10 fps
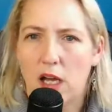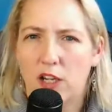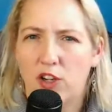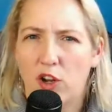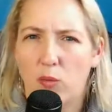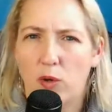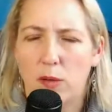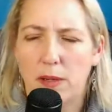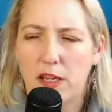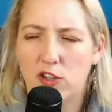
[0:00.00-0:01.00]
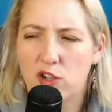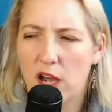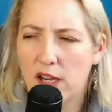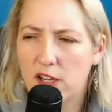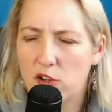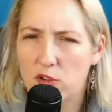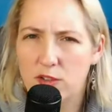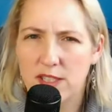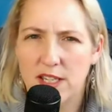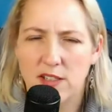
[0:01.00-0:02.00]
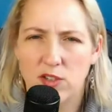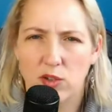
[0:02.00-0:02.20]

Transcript: you don't want to be trying to use these